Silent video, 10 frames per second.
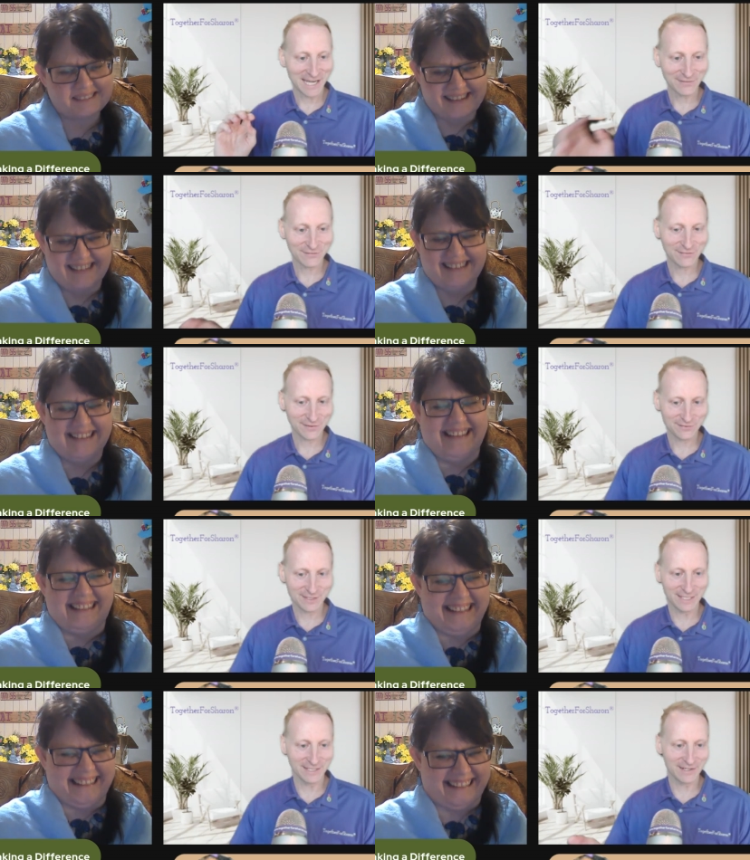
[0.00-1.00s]
Speaker 1: she had it for
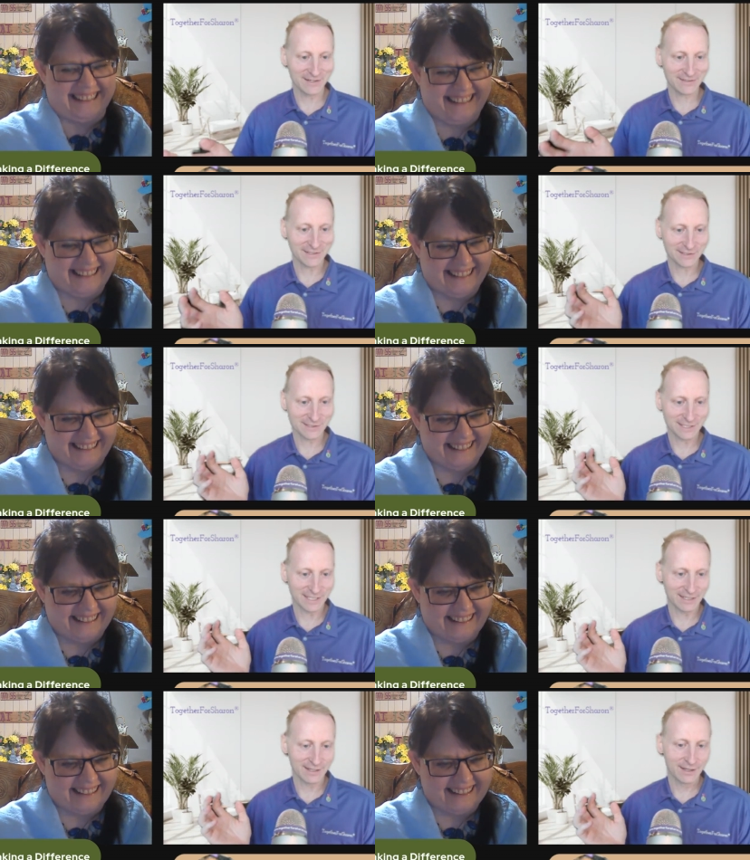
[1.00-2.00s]
15 years and
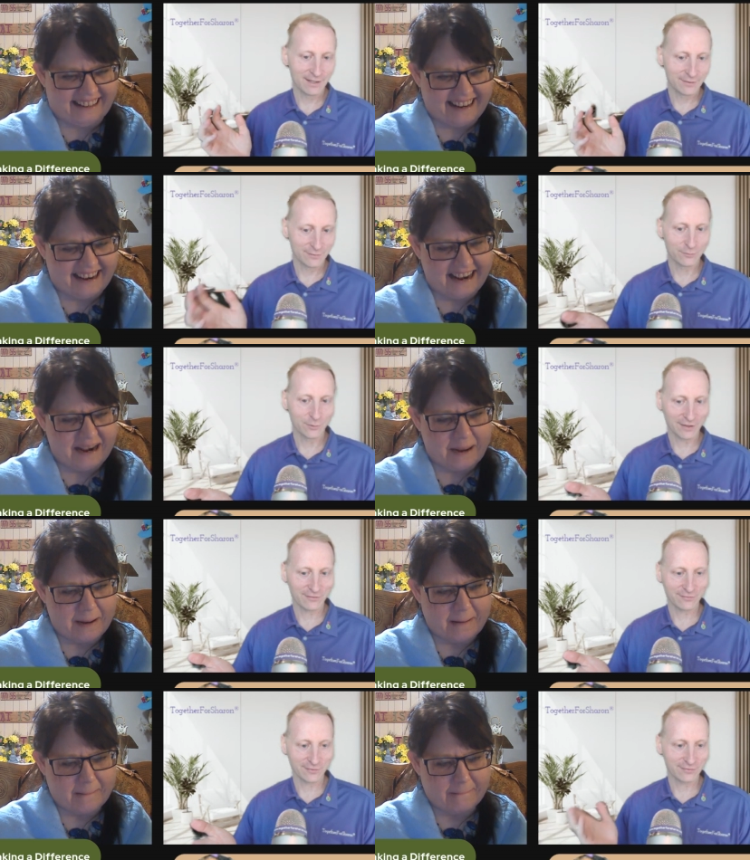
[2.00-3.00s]
she,
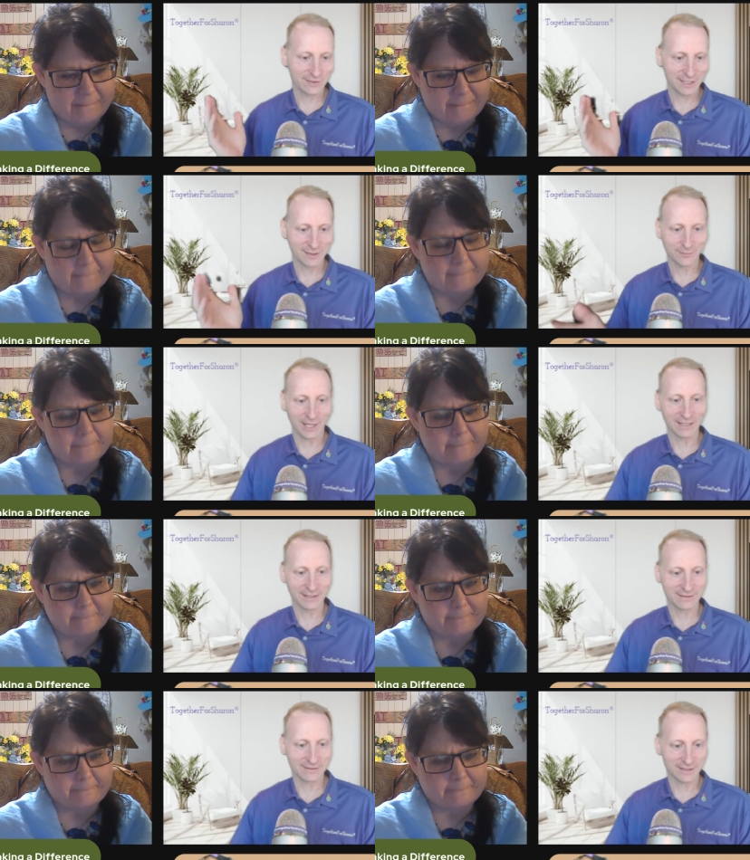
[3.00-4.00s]
whatever, 15
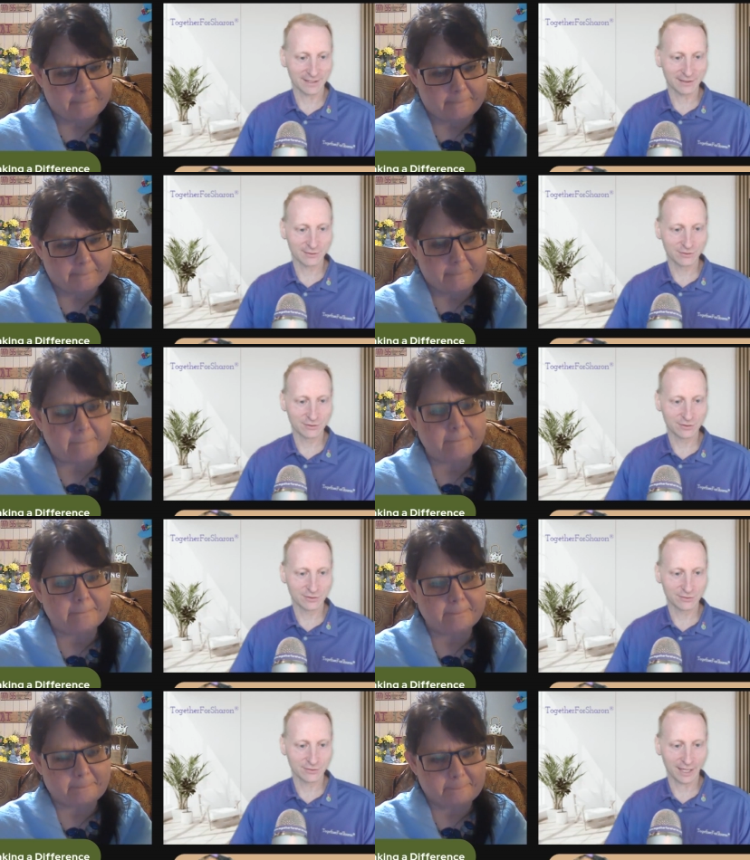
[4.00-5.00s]
minus uh,
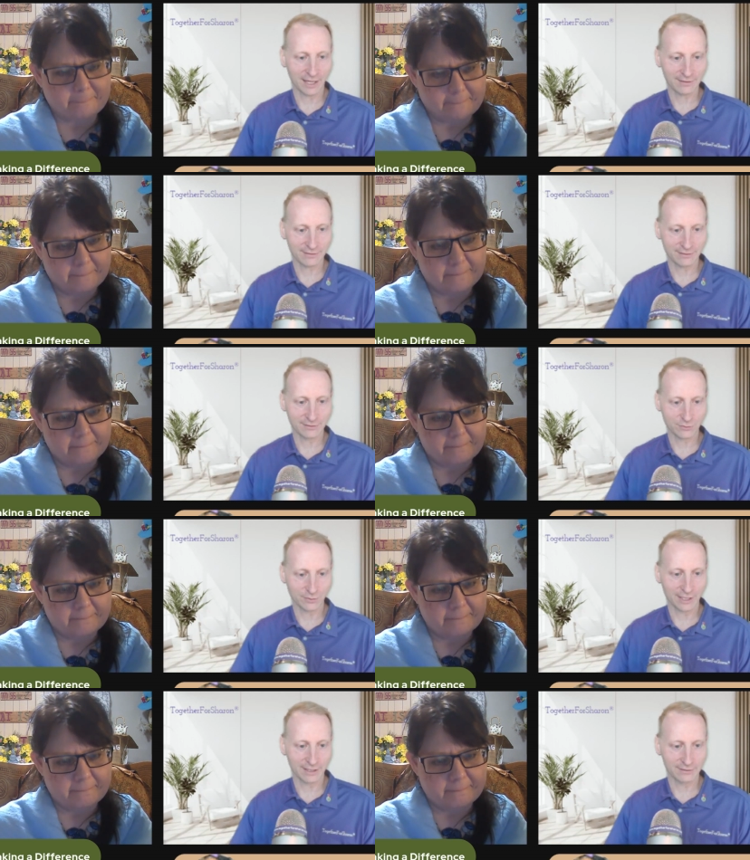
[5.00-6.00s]

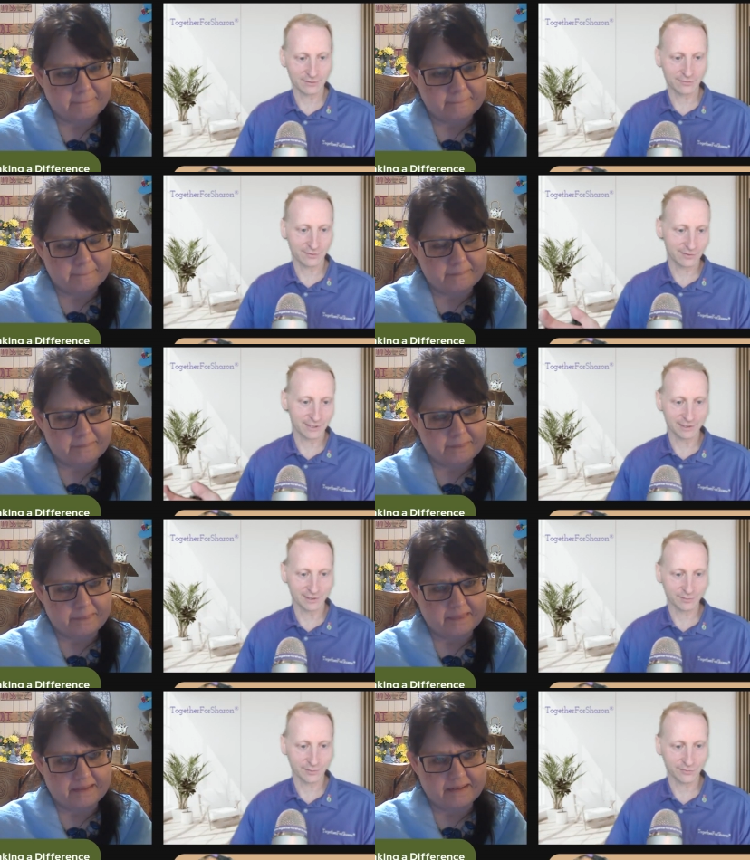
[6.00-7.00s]
2020. So, 15
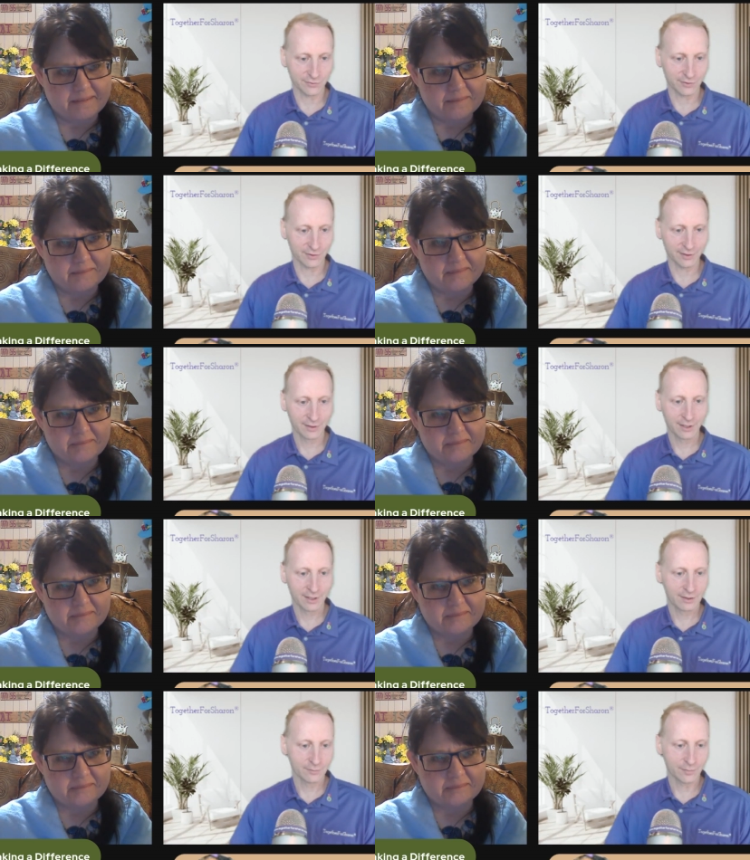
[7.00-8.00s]
years before
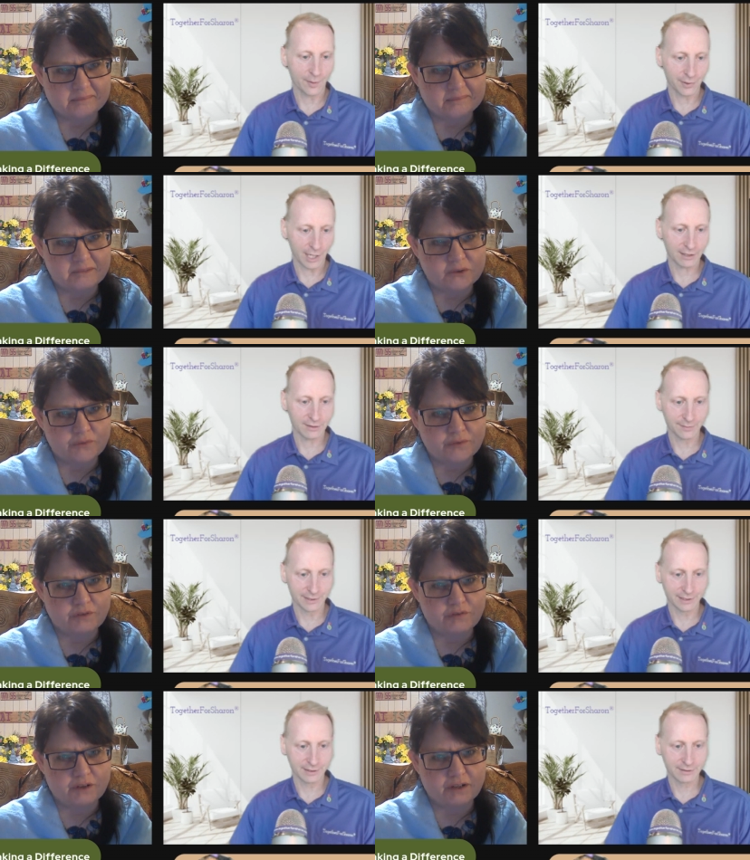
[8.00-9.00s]
so
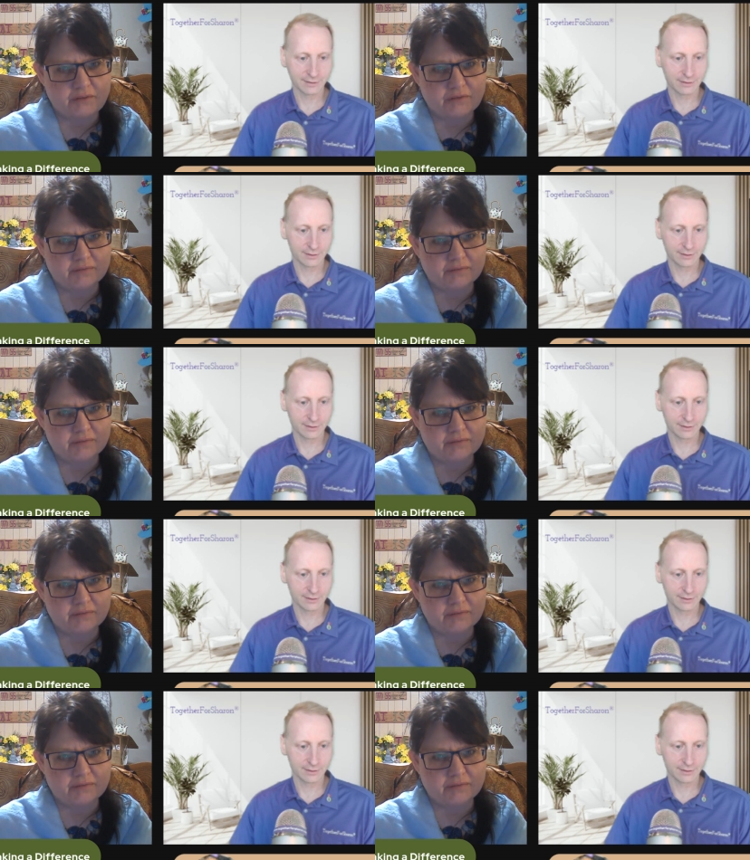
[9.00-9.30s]
approximately.